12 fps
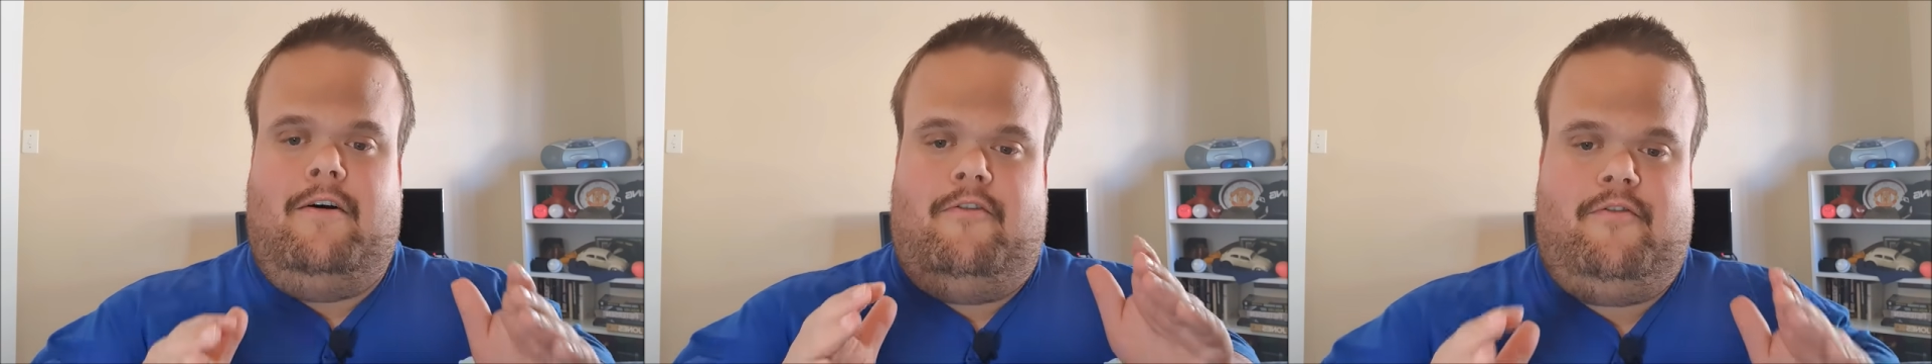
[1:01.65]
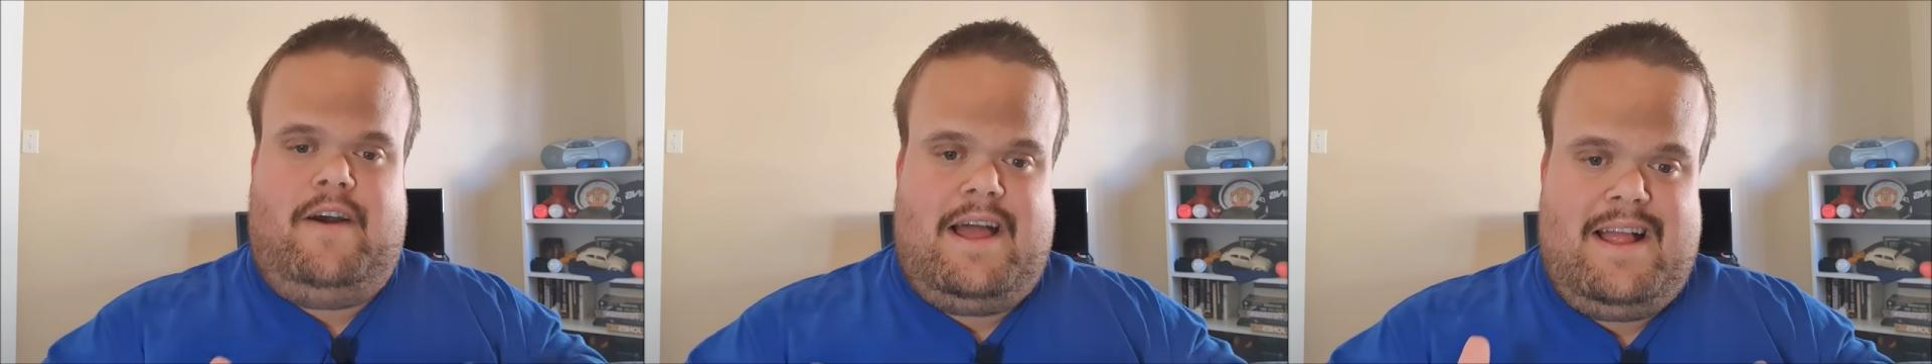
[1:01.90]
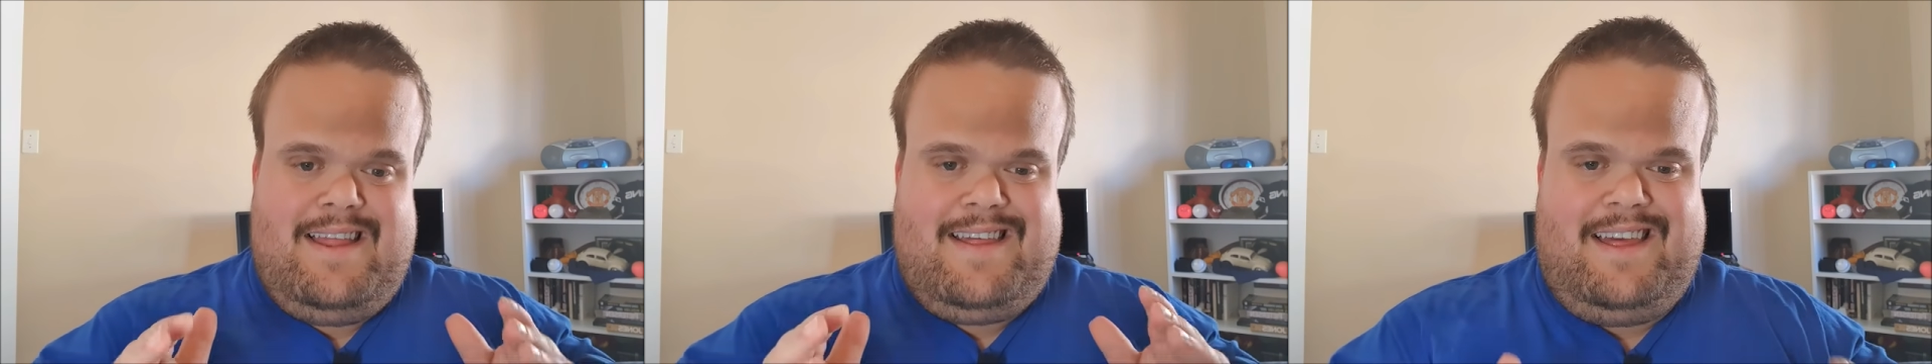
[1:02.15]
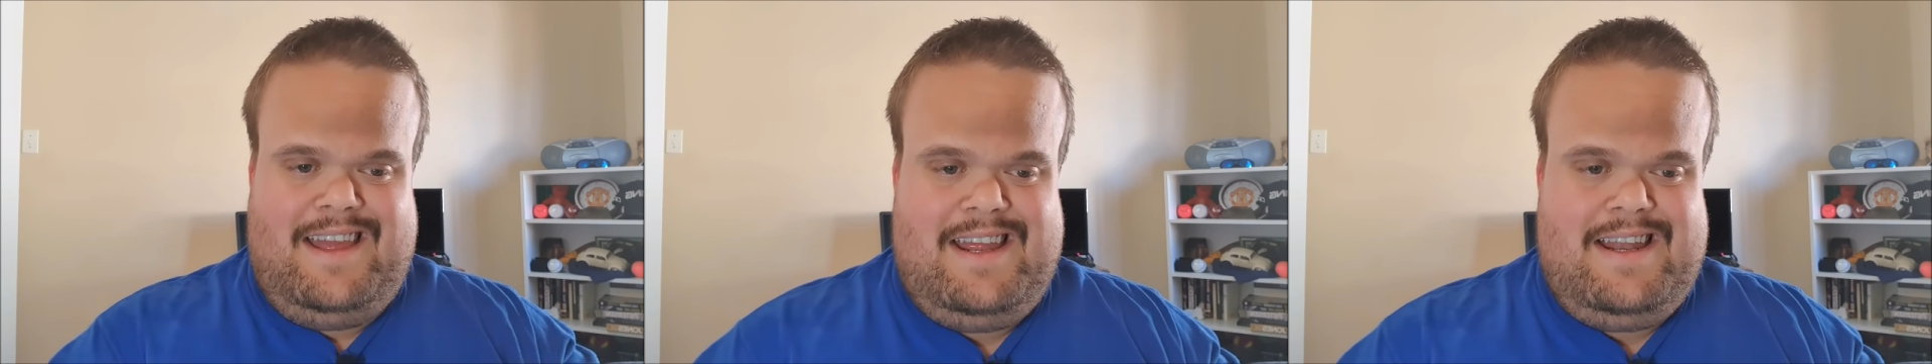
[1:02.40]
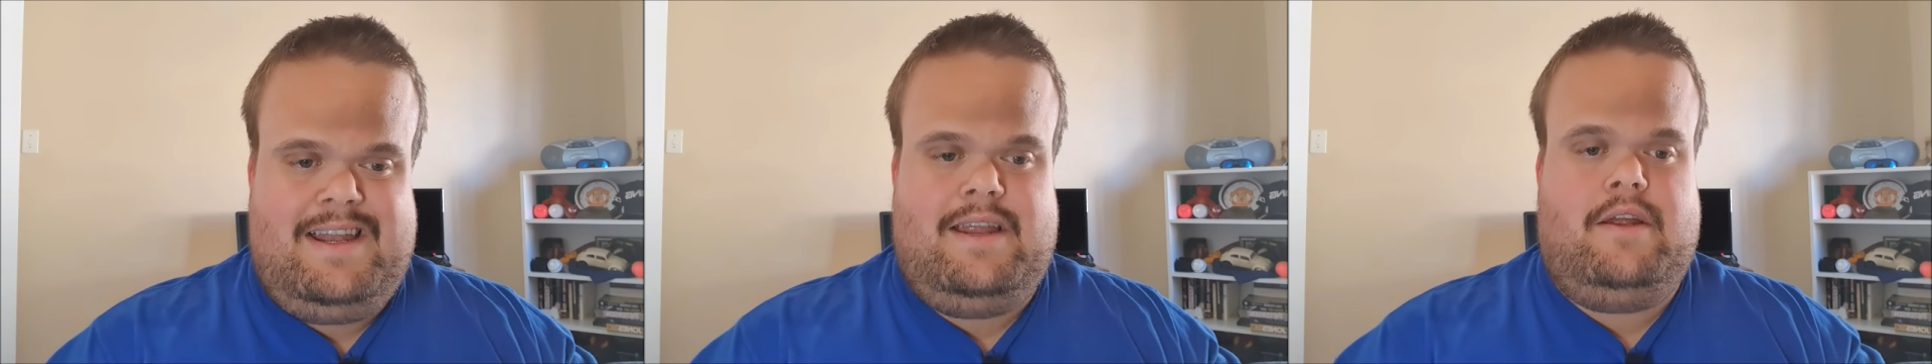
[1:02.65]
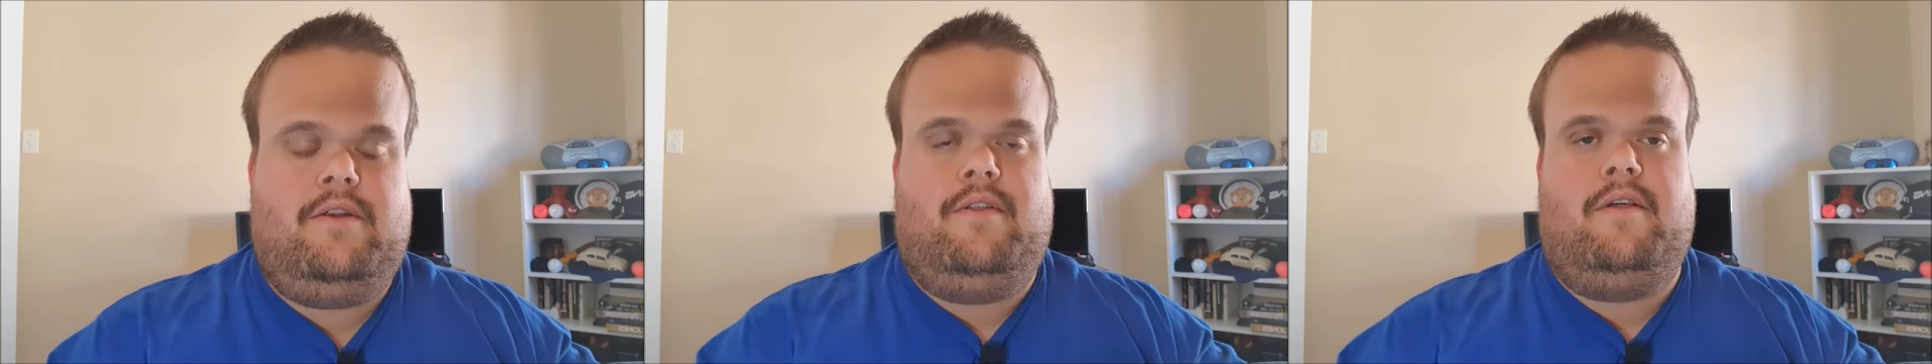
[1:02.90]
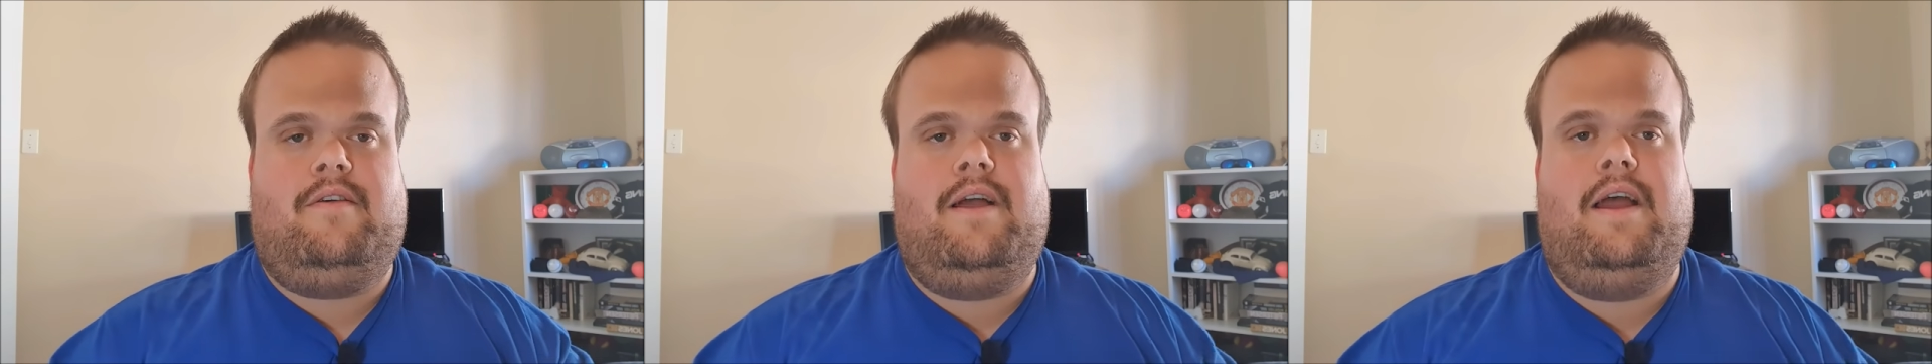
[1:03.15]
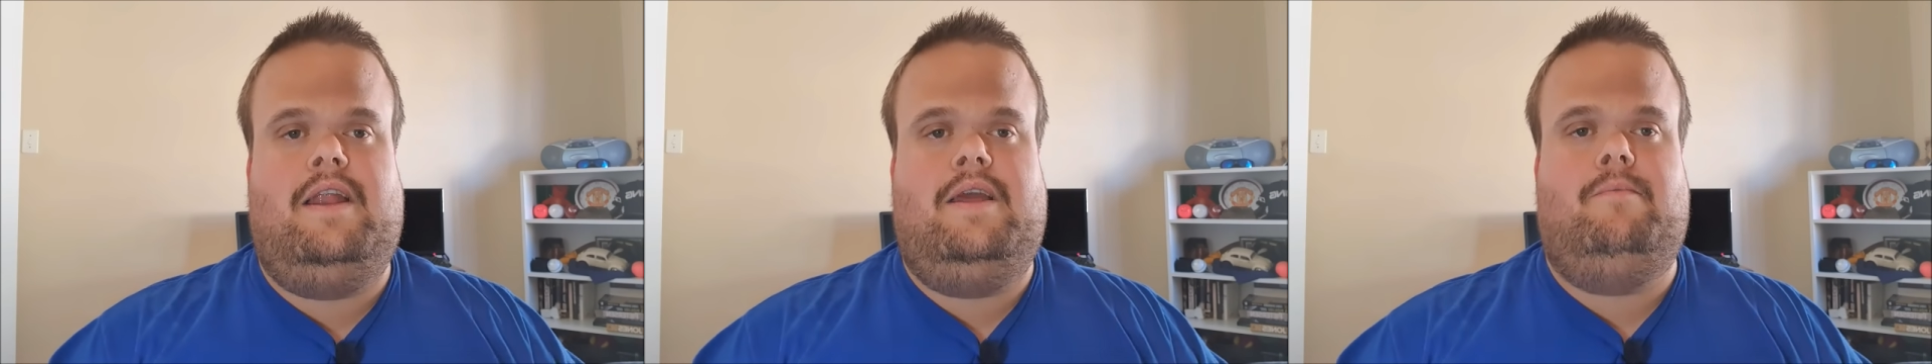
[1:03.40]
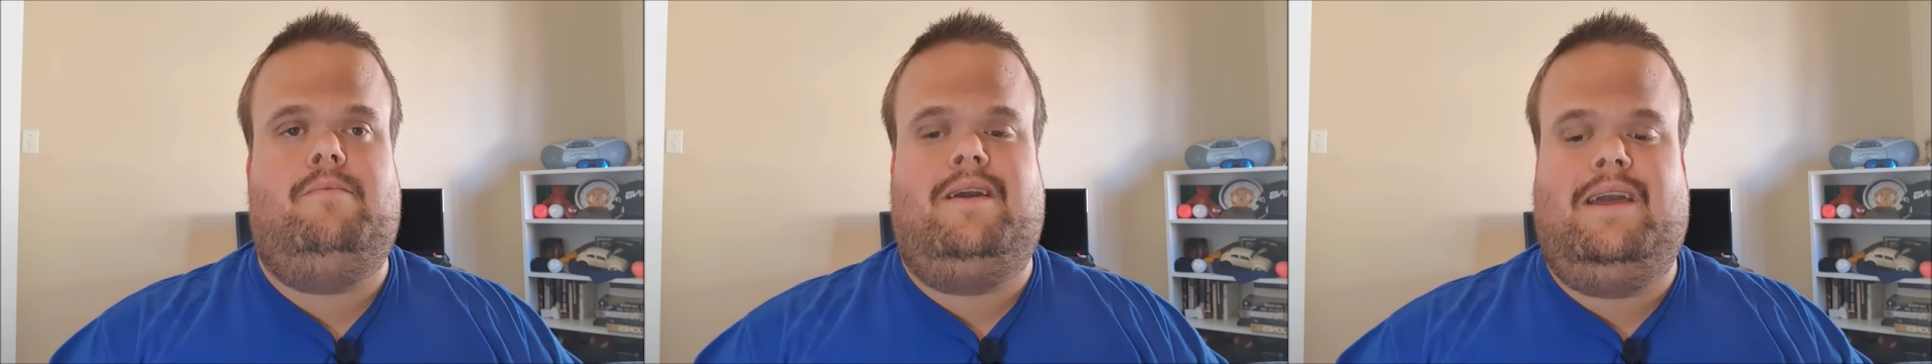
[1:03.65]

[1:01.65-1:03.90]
fans in the stadiums and